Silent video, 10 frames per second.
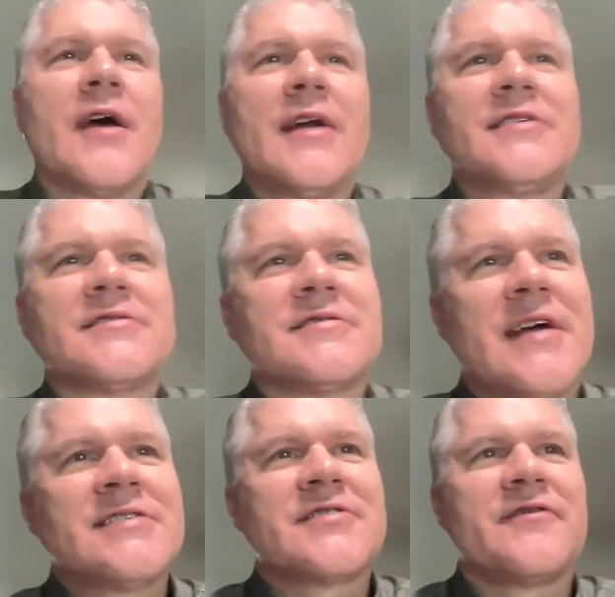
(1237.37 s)
is
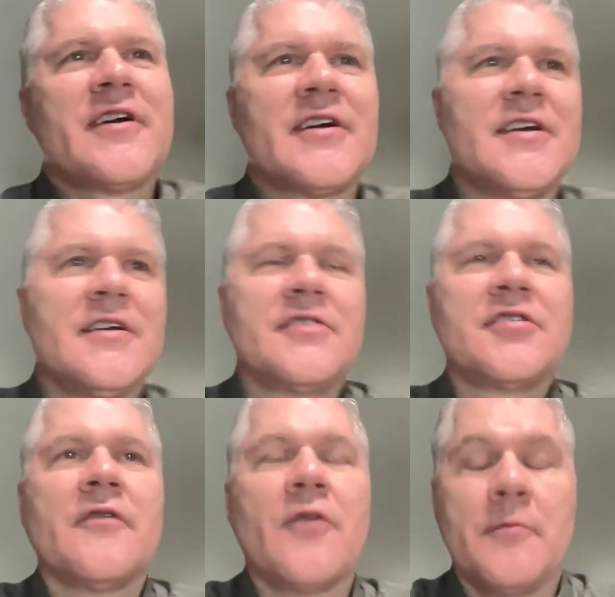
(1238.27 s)
a very
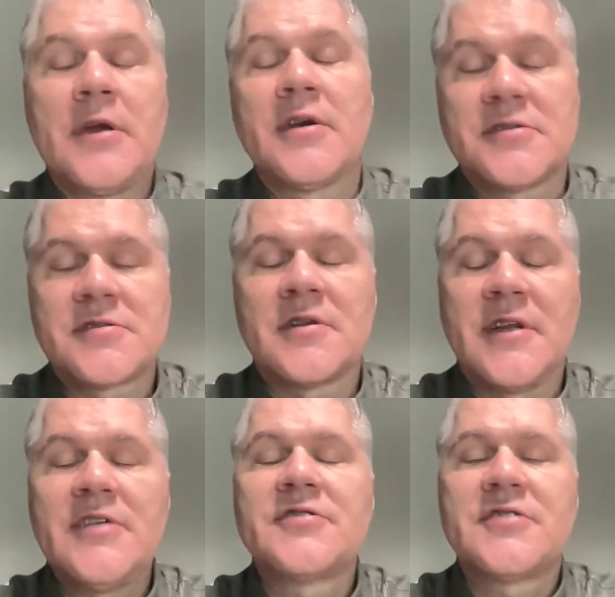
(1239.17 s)
tough one because
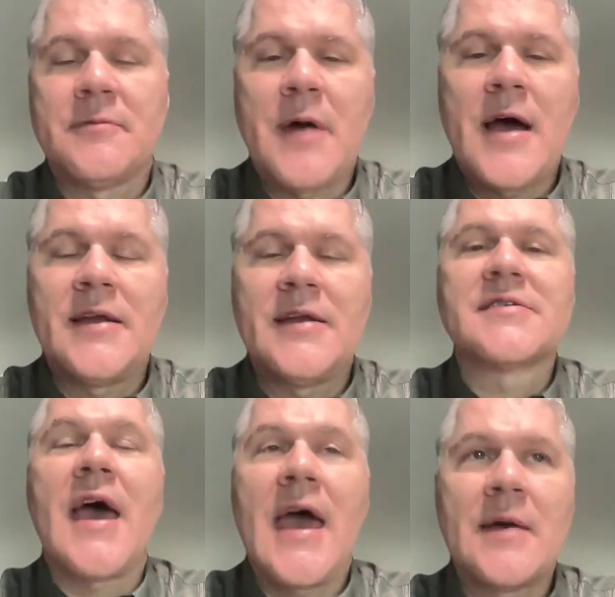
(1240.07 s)
leadership buy-in is
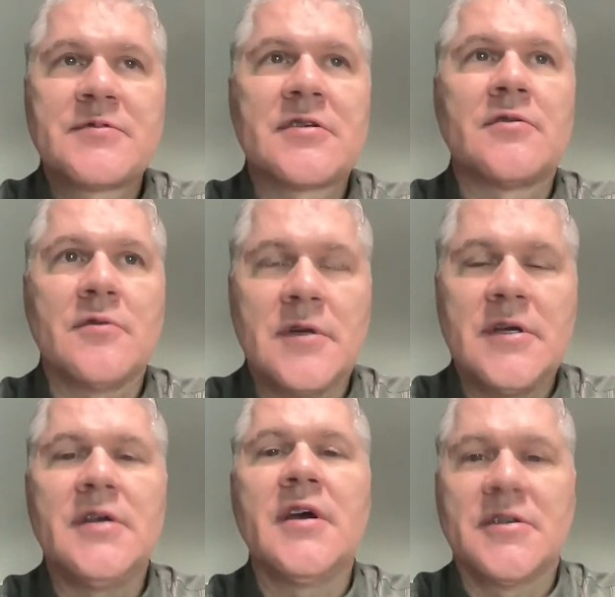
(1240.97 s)

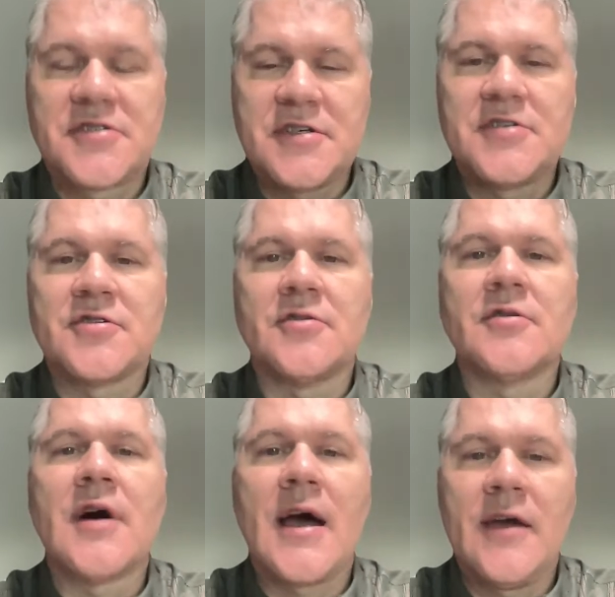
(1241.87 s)
absolutely essential.
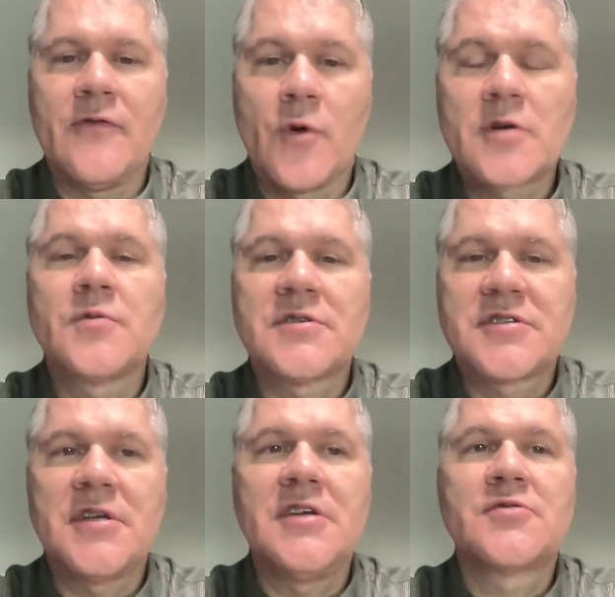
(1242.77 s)
I have worked with
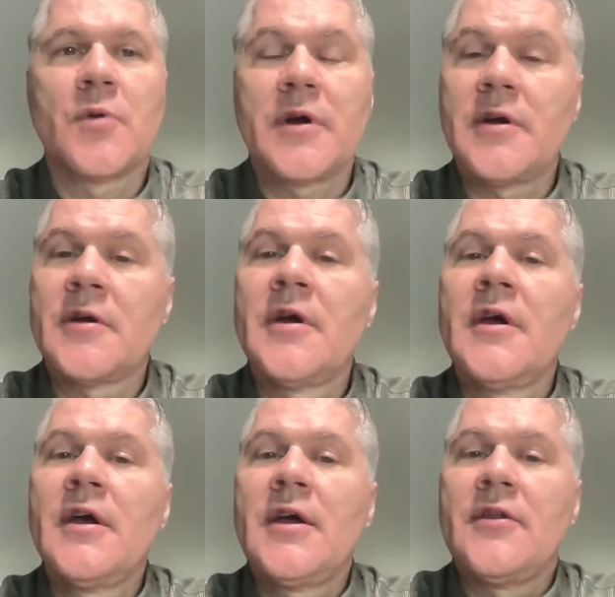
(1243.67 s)
cities where
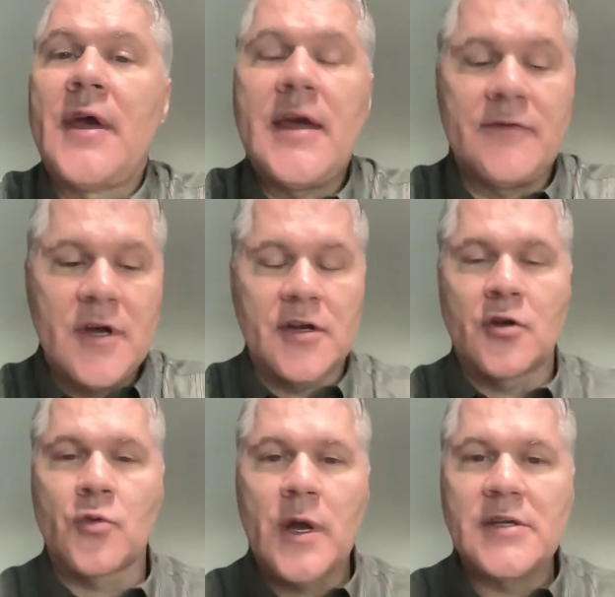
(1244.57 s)
they have done a
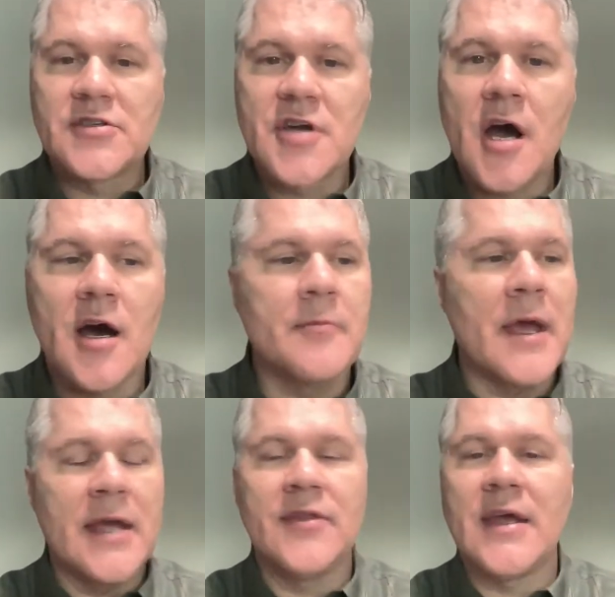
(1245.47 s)
great job
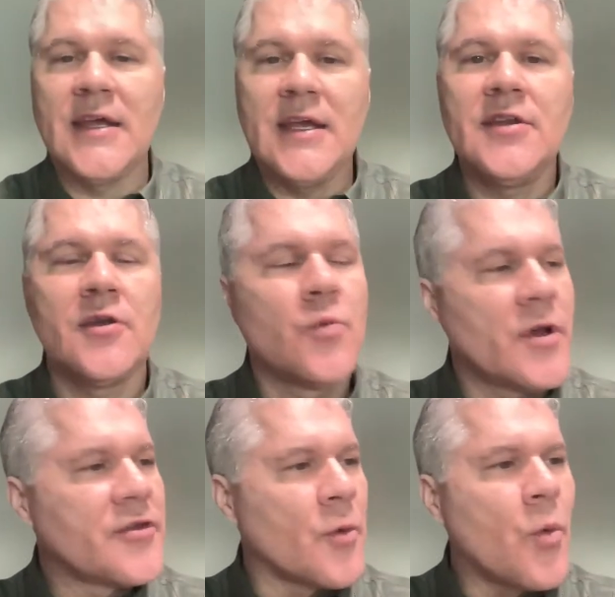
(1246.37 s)
and they ended
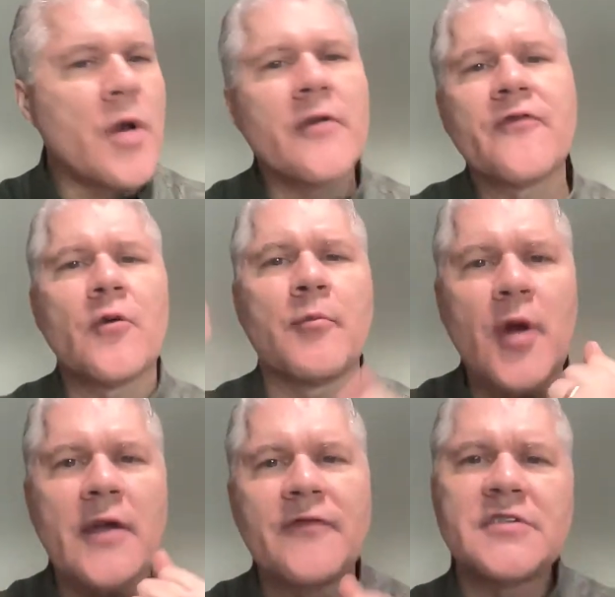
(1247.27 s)
with the wonderful
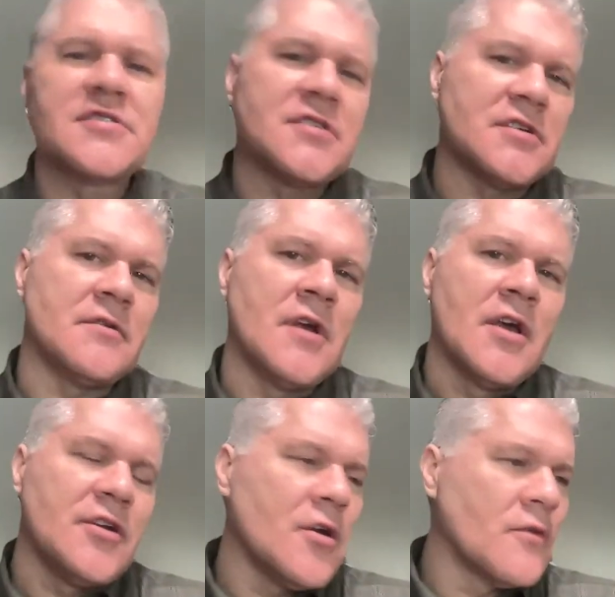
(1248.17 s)
breakfast and
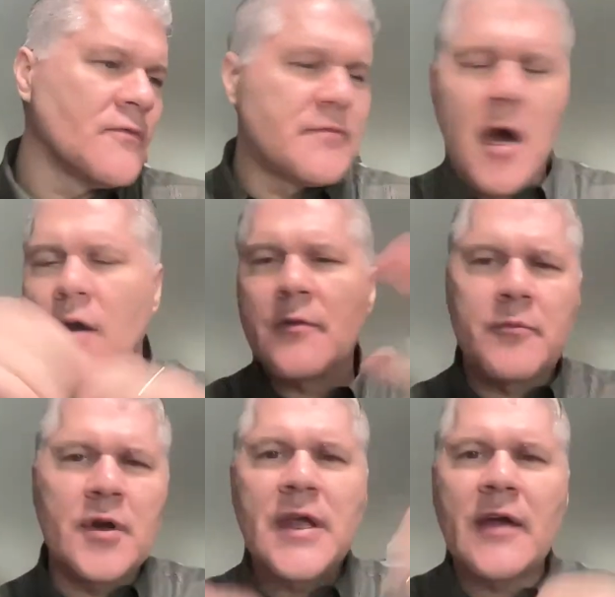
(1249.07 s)

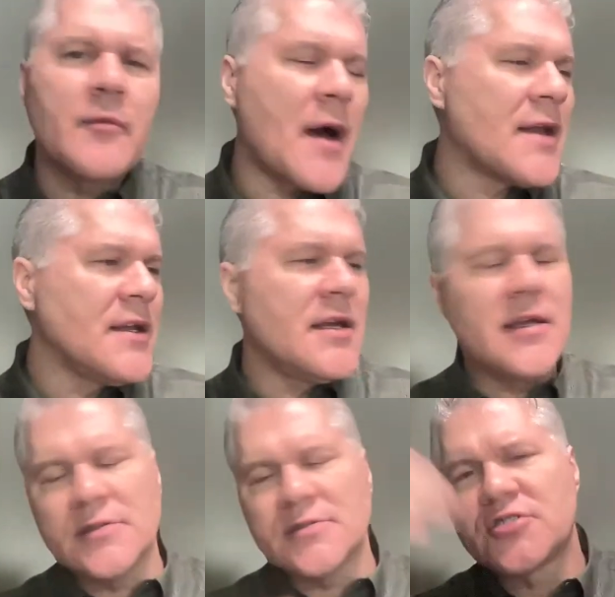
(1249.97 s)
bring everybody
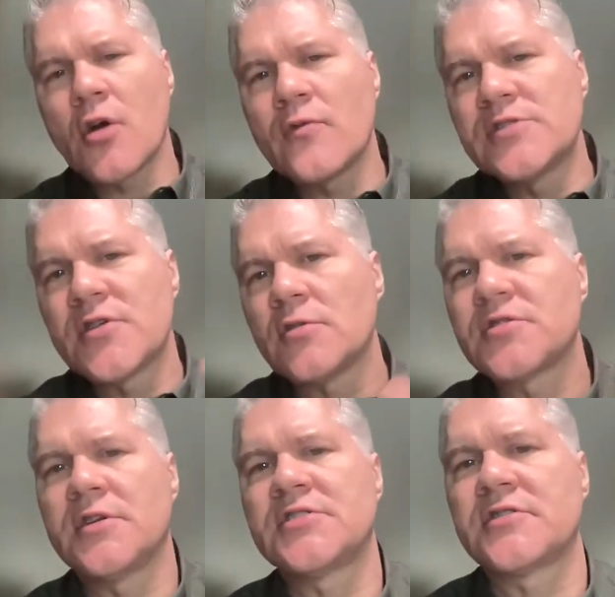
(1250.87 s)
in and show
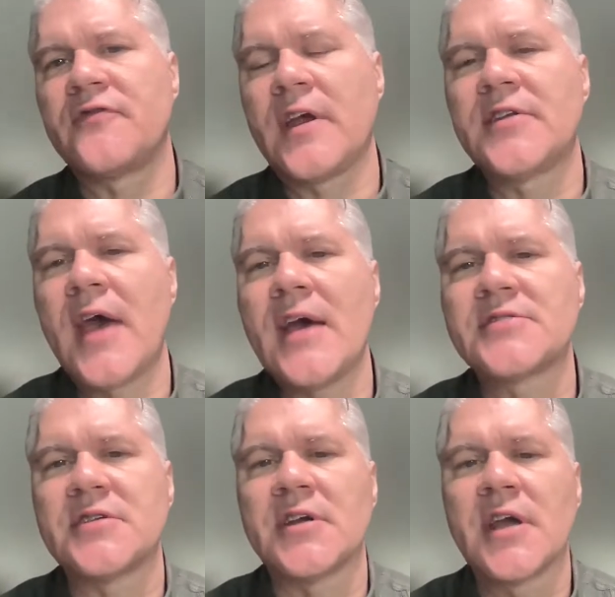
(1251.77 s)
results and this is
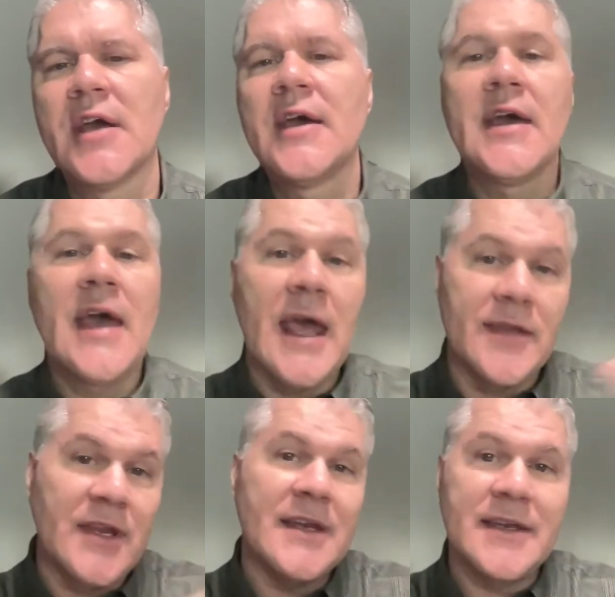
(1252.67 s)
fantastic.
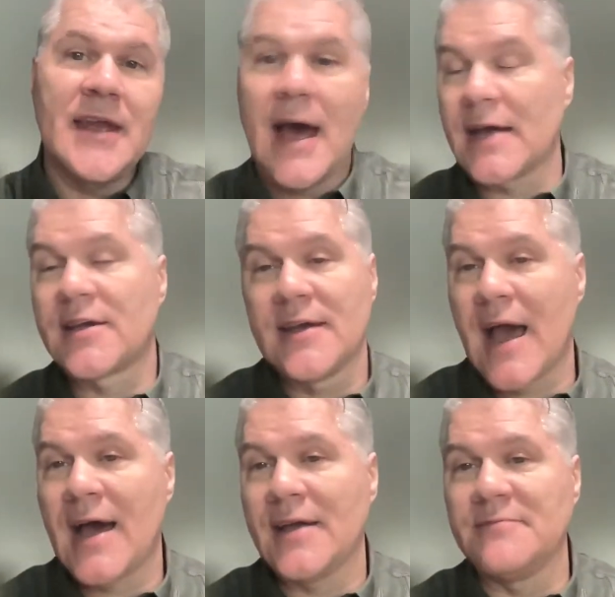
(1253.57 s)
And then
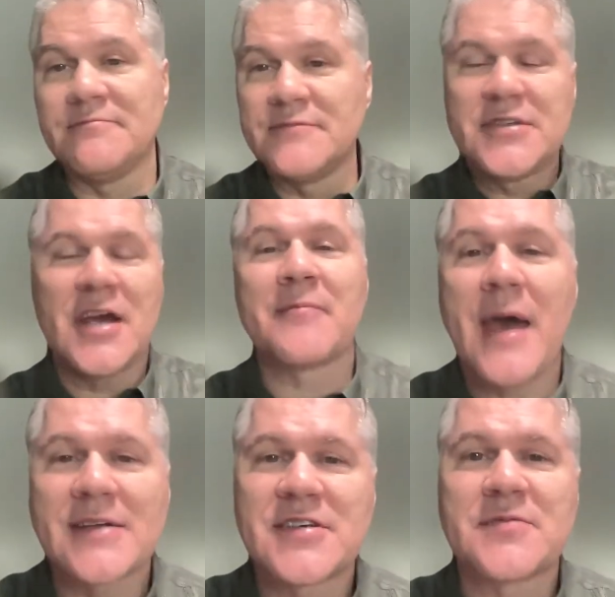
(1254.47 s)
I check
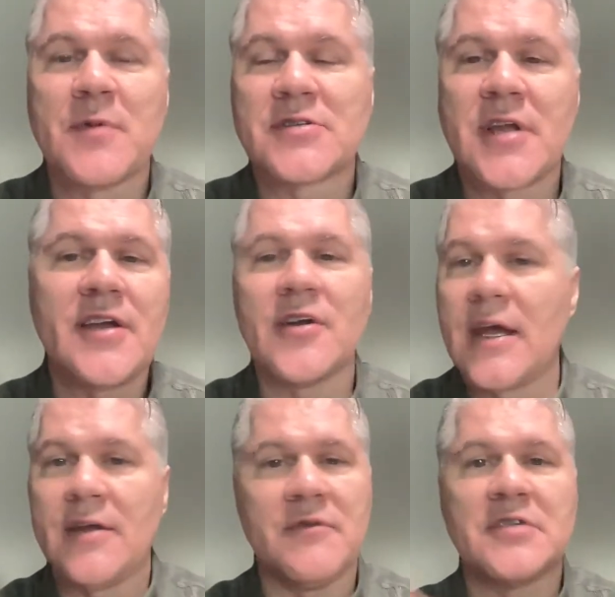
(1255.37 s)
back 6 months later
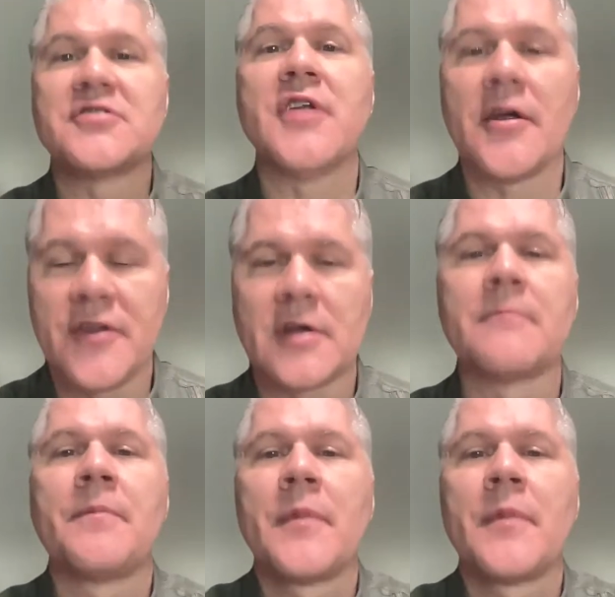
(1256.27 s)
and there's nothing.